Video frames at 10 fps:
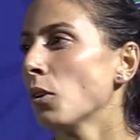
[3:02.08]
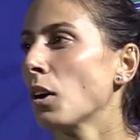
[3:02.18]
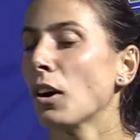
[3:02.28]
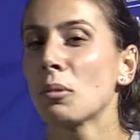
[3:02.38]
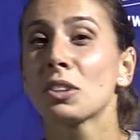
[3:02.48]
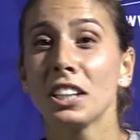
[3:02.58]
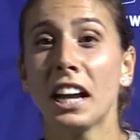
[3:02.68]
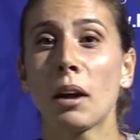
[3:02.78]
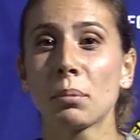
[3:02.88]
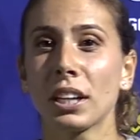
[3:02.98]
Well, I'm really
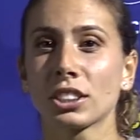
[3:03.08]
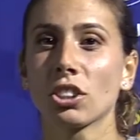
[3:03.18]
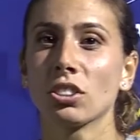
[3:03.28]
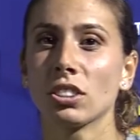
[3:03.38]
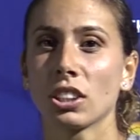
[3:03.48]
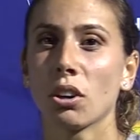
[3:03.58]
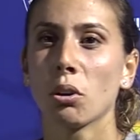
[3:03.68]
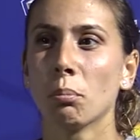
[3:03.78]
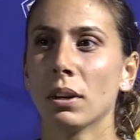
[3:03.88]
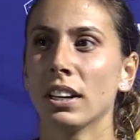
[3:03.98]
happy I scored the
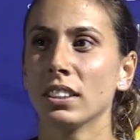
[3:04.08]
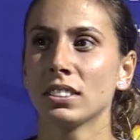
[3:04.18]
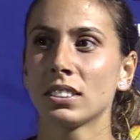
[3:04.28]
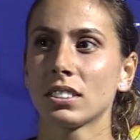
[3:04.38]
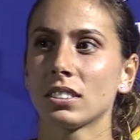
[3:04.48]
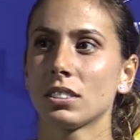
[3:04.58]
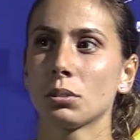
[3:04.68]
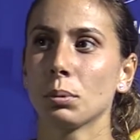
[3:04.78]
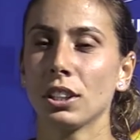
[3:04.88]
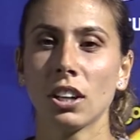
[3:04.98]
goal, but
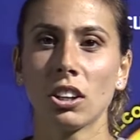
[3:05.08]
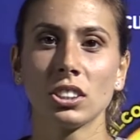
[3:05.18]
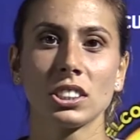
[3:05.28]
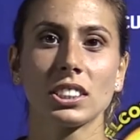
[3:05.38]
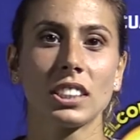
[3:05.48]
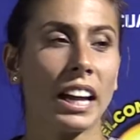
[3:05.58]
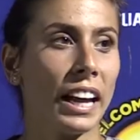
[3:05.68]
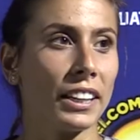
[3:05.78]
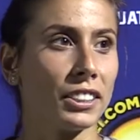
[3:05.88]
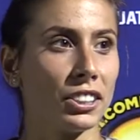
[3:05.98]
to be honest, I
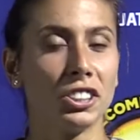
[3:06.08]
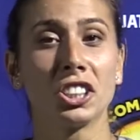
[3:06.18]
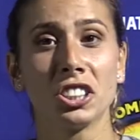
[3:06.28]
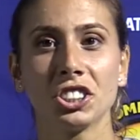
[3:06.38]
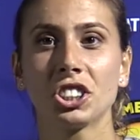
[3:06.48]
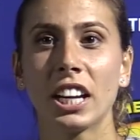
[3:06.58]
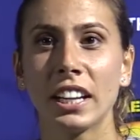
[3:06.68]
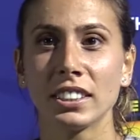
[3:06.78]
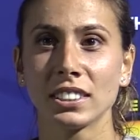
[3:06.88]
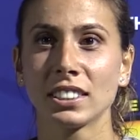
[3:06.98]
had an early
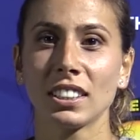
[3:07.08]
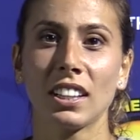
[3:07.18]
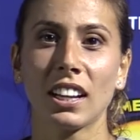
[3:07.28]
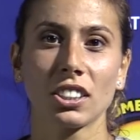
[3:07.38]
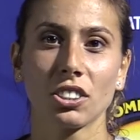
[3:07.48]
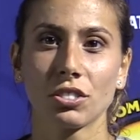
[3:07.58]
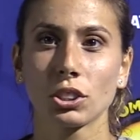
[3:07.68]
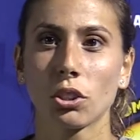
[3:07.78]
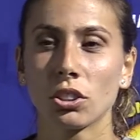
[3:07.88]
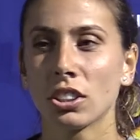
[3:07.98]
chance and I could have
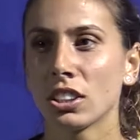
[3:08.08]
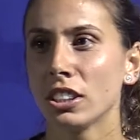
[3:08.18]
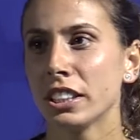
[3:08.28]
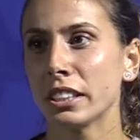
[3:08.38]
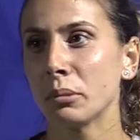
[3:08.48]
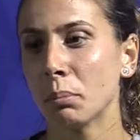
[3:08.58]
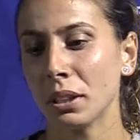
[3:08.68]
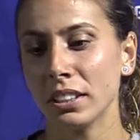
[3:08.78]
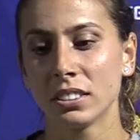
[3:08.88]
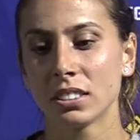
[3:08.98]
scored earlier,
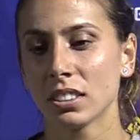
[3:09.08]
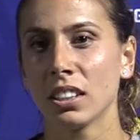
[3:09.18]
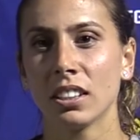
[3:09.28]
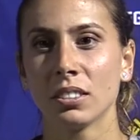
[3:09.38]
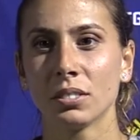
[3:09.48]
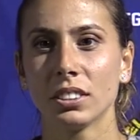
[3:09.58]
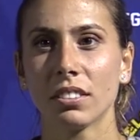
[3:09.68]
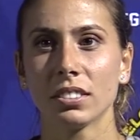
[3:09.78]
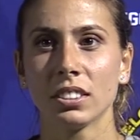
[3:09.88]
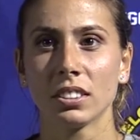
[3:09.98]
but
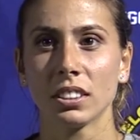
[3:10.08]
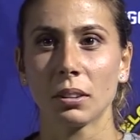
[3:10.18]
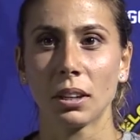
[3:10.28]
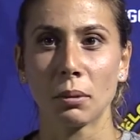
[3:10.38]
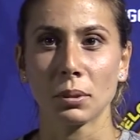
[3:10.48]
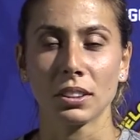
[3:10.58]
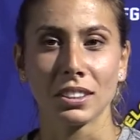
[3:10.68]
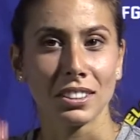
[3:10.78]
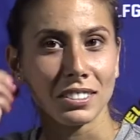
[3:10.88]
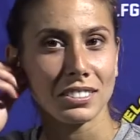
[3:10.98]
definitely I'm
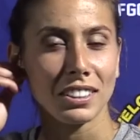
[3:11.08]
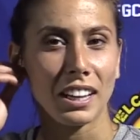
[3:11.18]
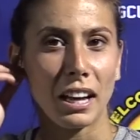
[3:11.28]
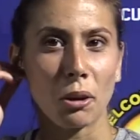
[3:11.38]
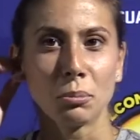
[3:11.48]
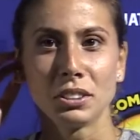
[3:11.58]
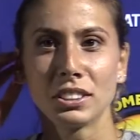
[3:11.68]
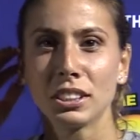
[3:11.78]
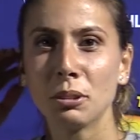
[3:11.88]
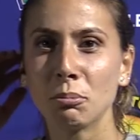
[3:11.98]
happy I helped the
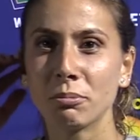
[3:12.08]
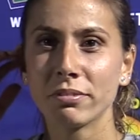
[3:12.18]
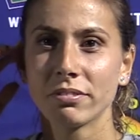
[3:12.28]
team